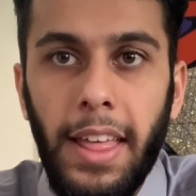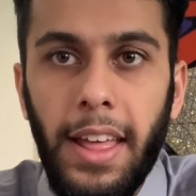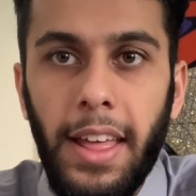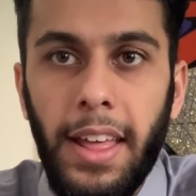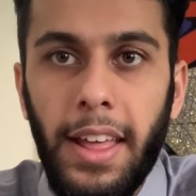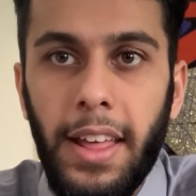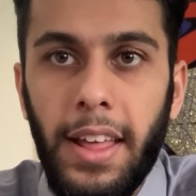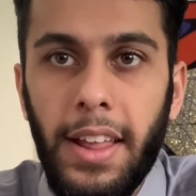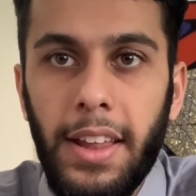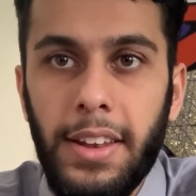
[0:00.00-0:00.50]

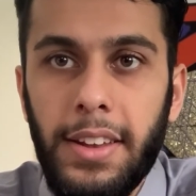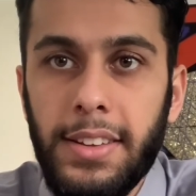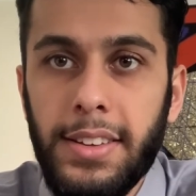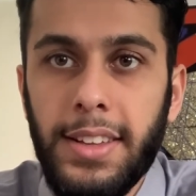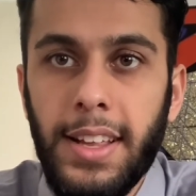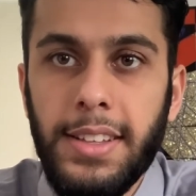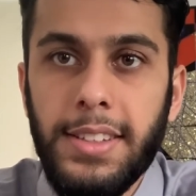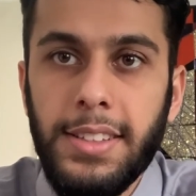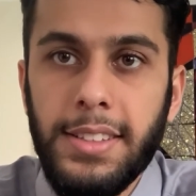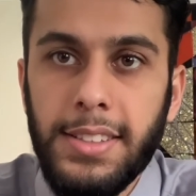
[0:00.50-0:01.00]
And
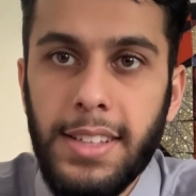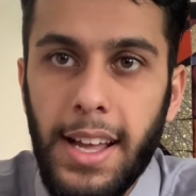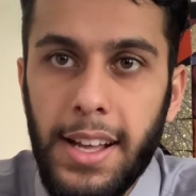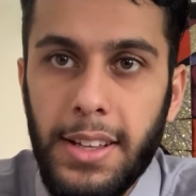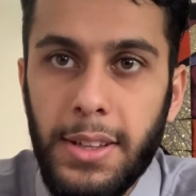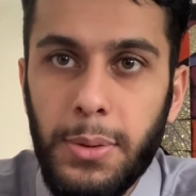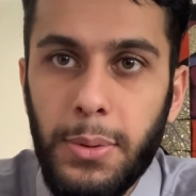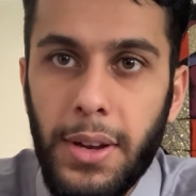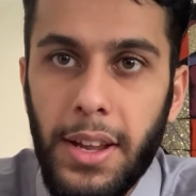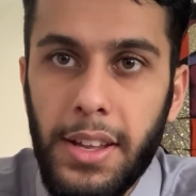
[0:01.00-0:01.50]
that's
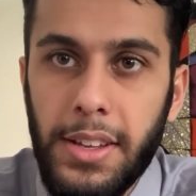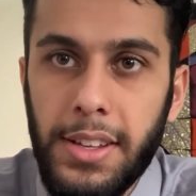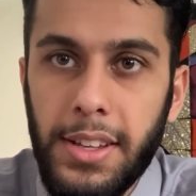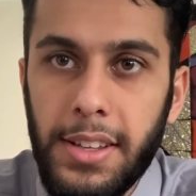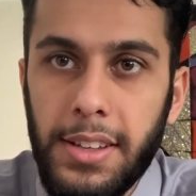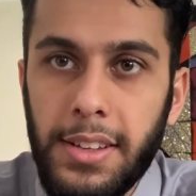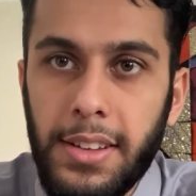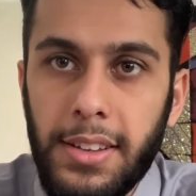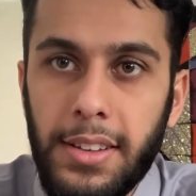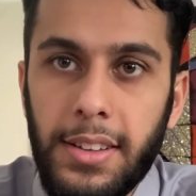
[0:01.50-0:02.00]
exactly what I
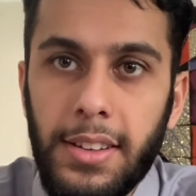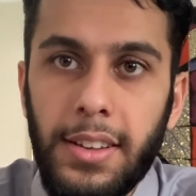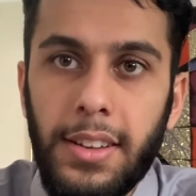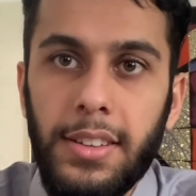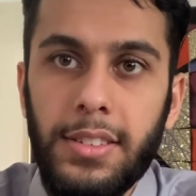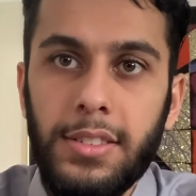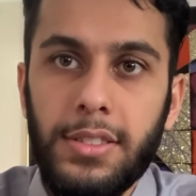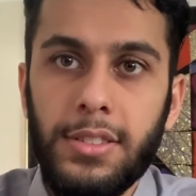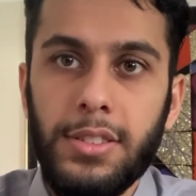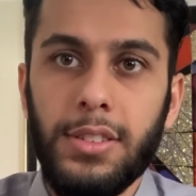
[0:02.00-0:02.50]
did.
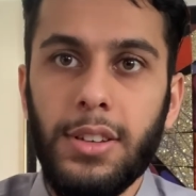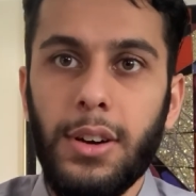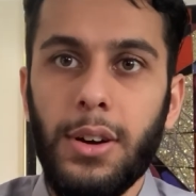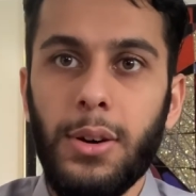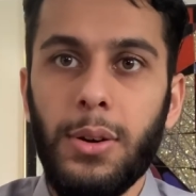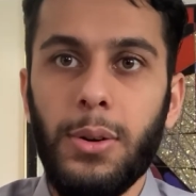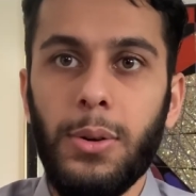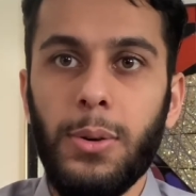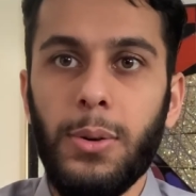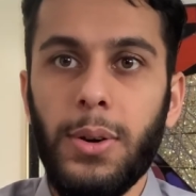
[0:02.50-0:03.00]

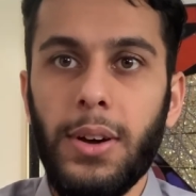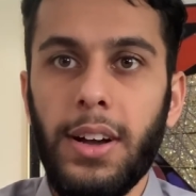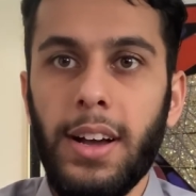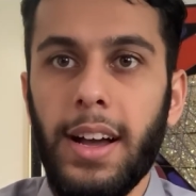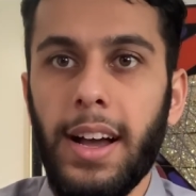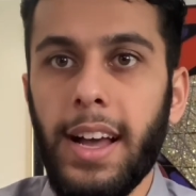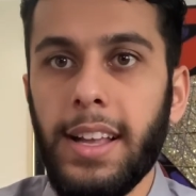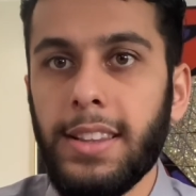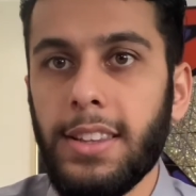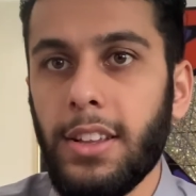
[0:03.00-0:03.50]
So
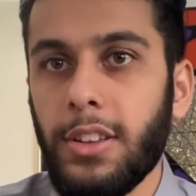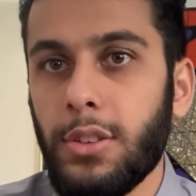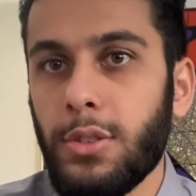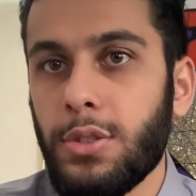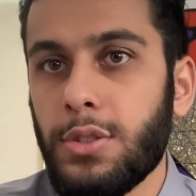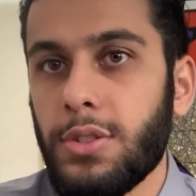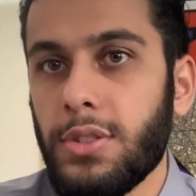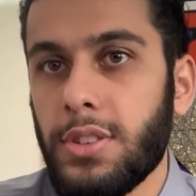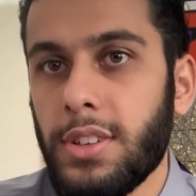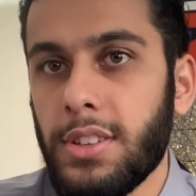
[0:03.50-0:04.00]
I think you
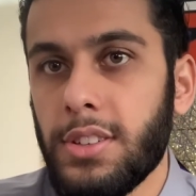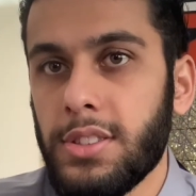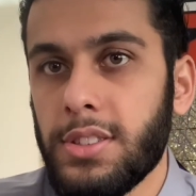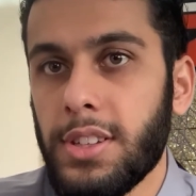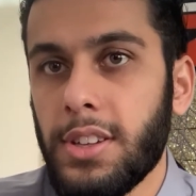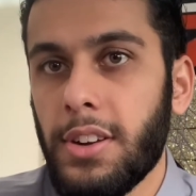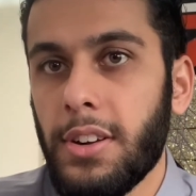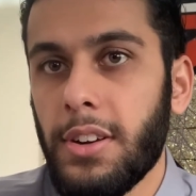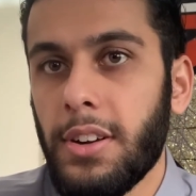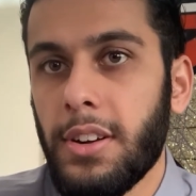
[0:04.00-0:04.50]
should
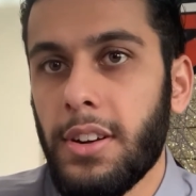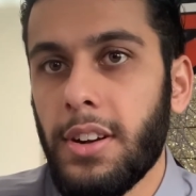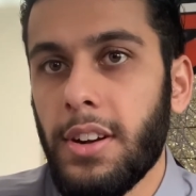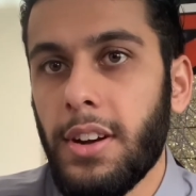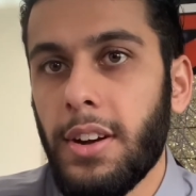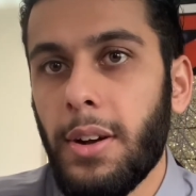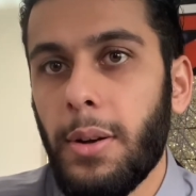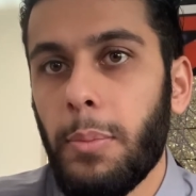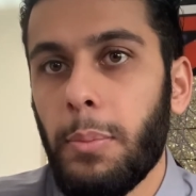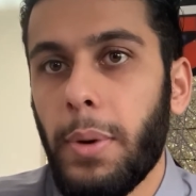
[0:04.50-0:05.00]
consider
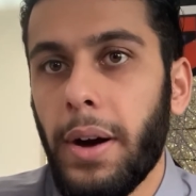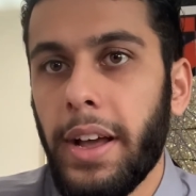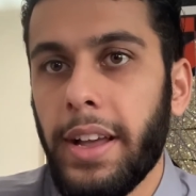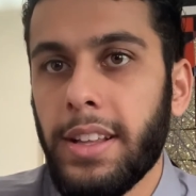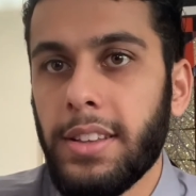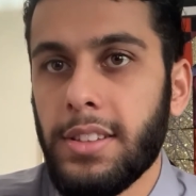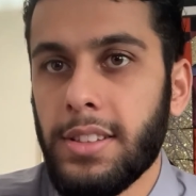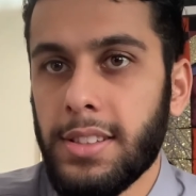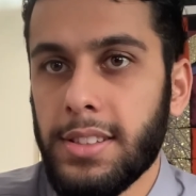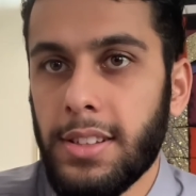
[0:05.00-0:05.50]

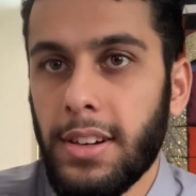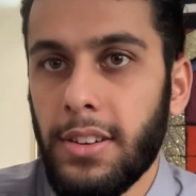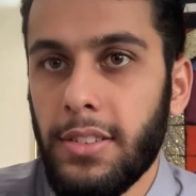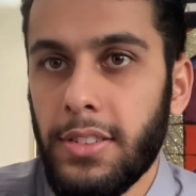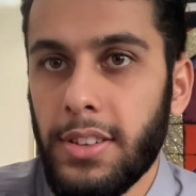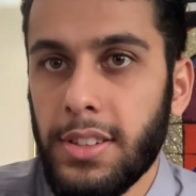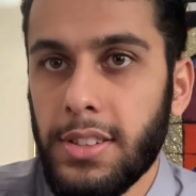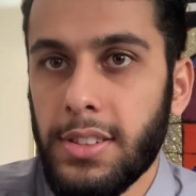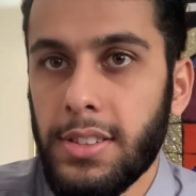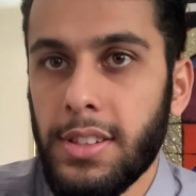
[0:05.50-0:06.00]
buying this
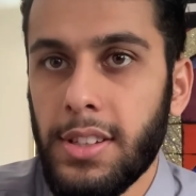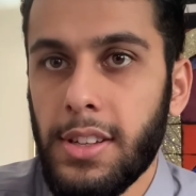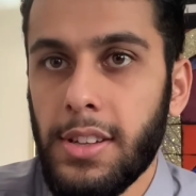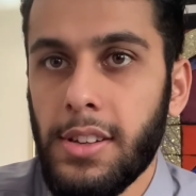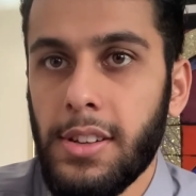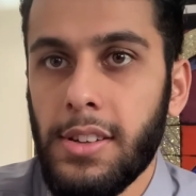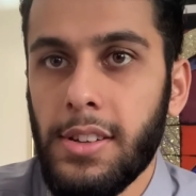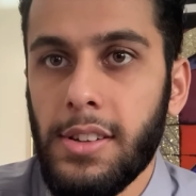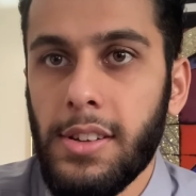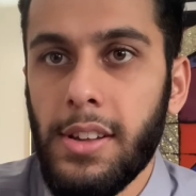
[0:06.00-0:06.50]
service.
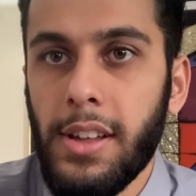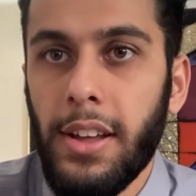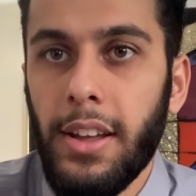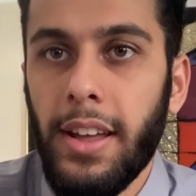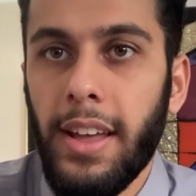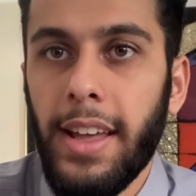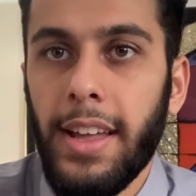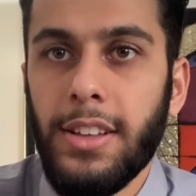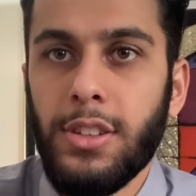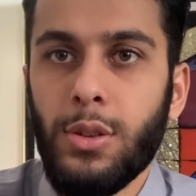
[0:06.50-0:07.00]

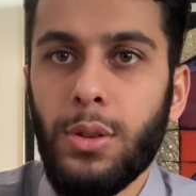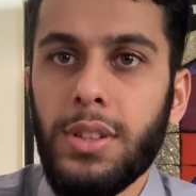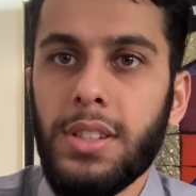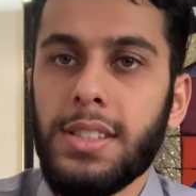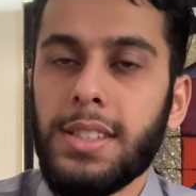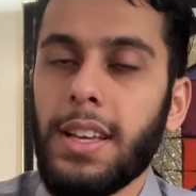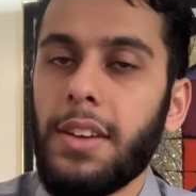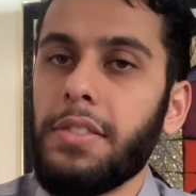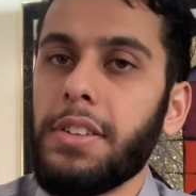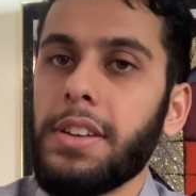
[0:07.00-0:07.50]
It's only
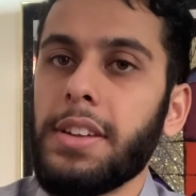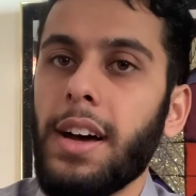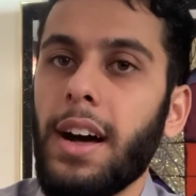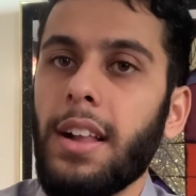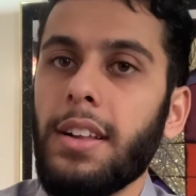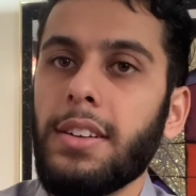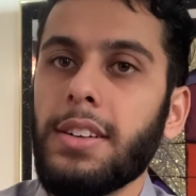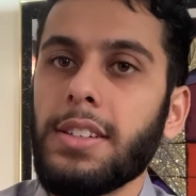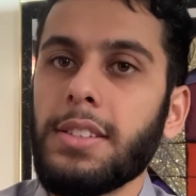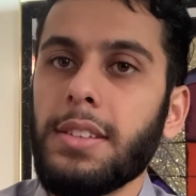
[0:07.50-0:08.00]

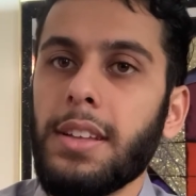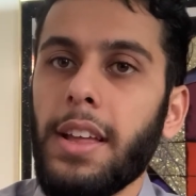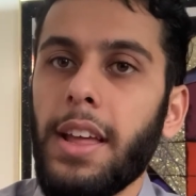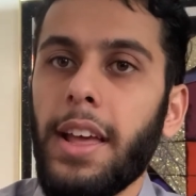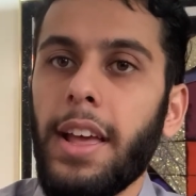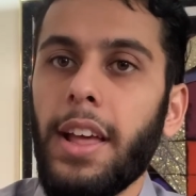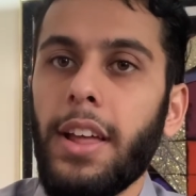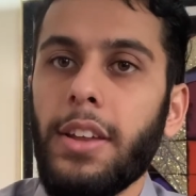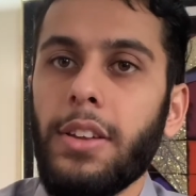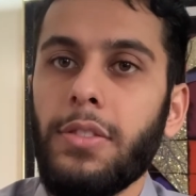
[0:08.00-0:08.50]
$70.
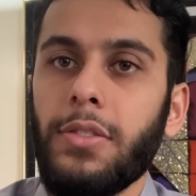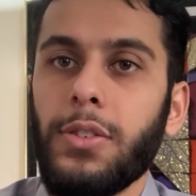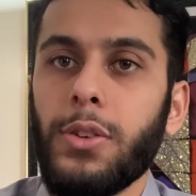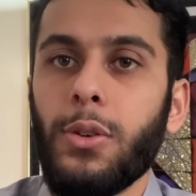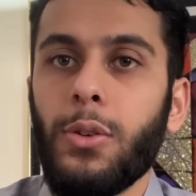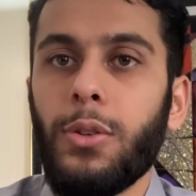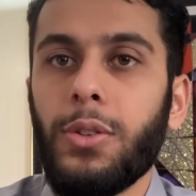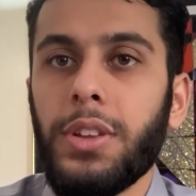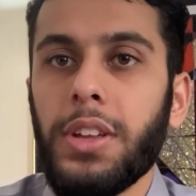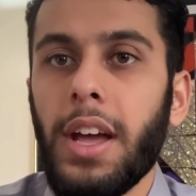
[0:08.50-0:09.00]
And if you
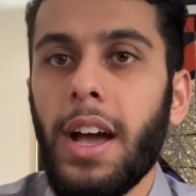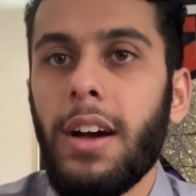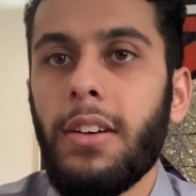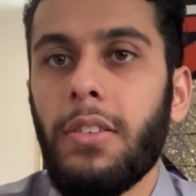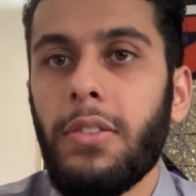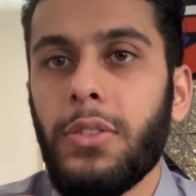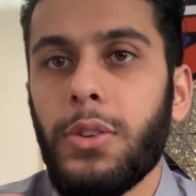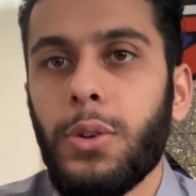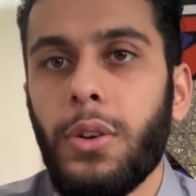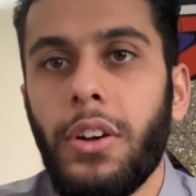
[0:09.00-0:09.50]
only have a
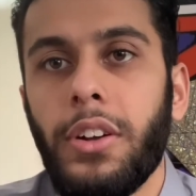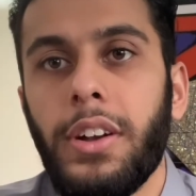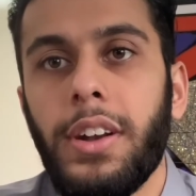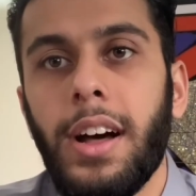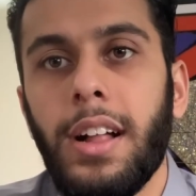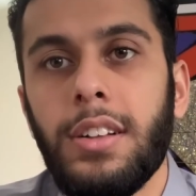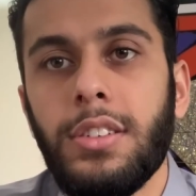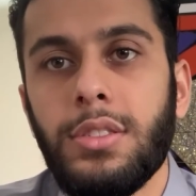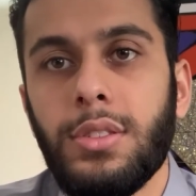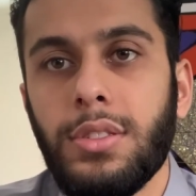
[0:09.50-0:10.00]
few hundred
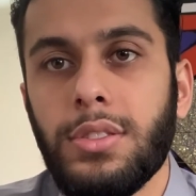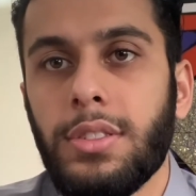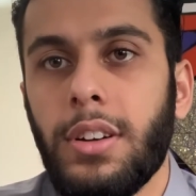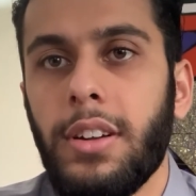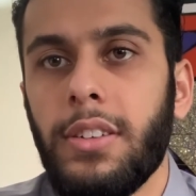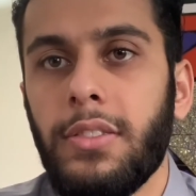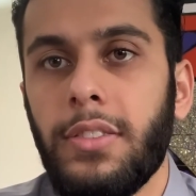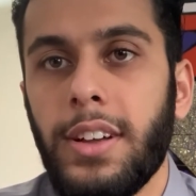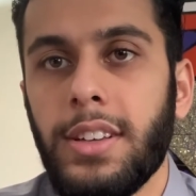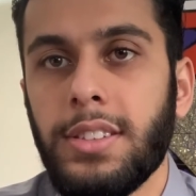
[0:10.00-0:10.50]
dollars to start
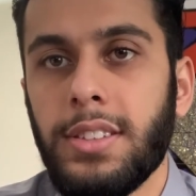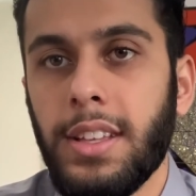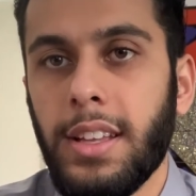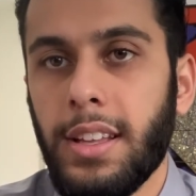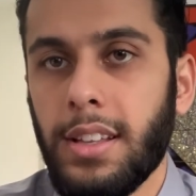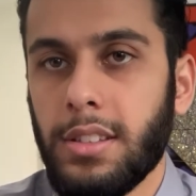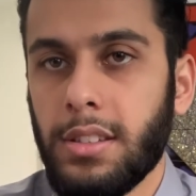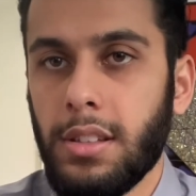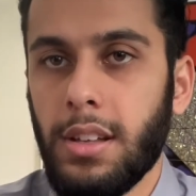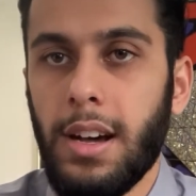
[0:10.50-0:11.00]
investing,
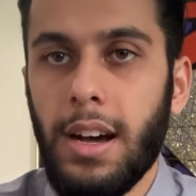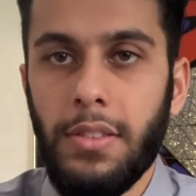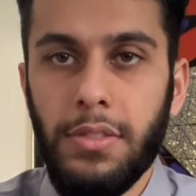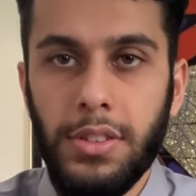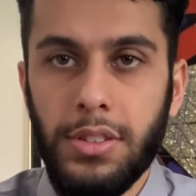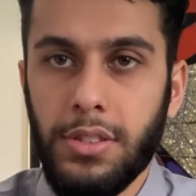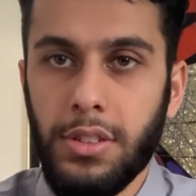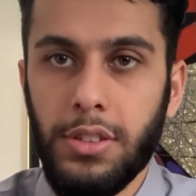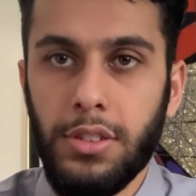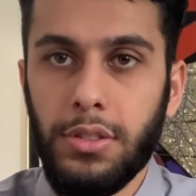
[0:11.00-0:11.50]
it's
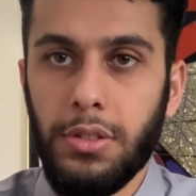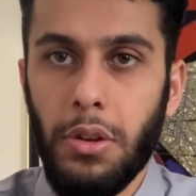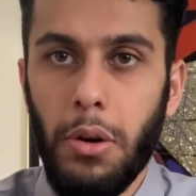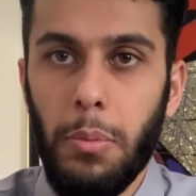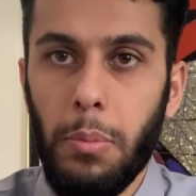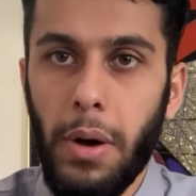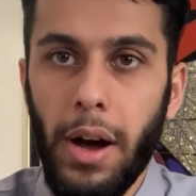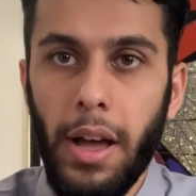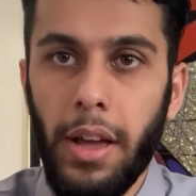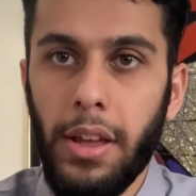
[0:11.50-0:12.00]
obviously don't
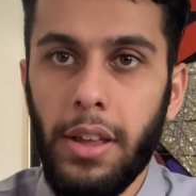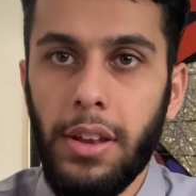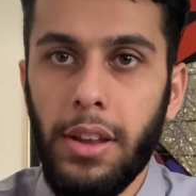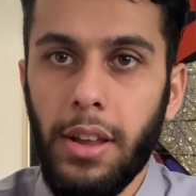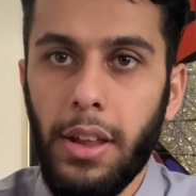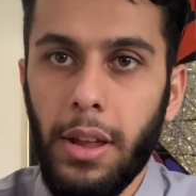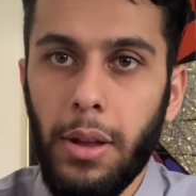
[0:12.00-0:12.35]
buy it.